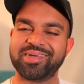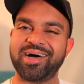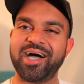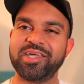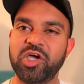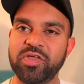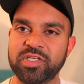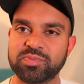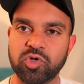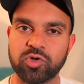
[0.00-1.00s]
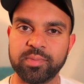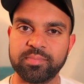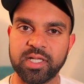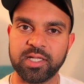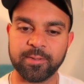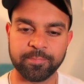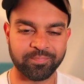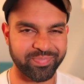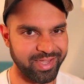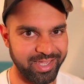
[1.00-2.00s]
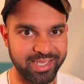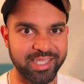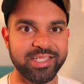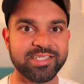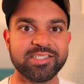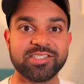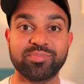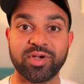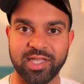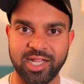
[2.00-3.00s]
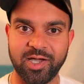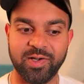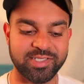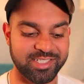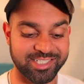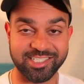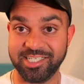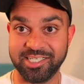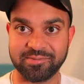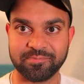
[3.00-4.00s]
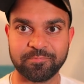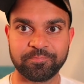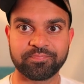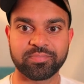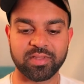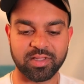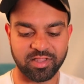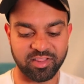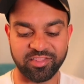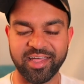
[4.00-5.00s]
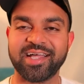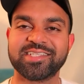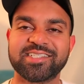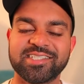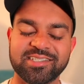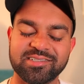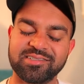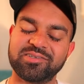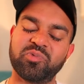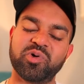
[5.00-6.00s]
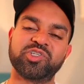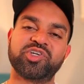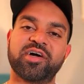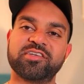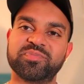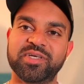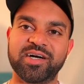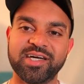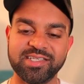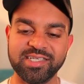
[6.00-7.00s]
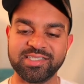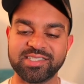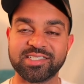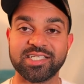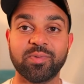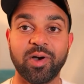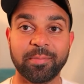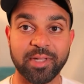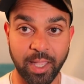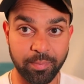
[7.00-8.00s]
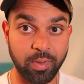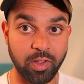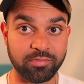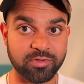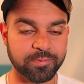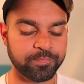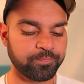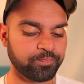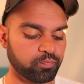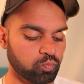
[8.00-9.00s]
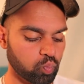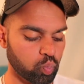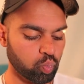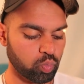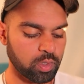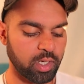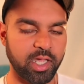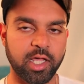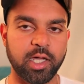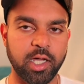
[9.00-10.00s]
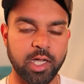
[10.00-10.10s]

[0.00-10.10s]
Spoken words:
I know there's more in me. I need to bring it out and to see it. That's what drives me. I need to see what I'm capable of. And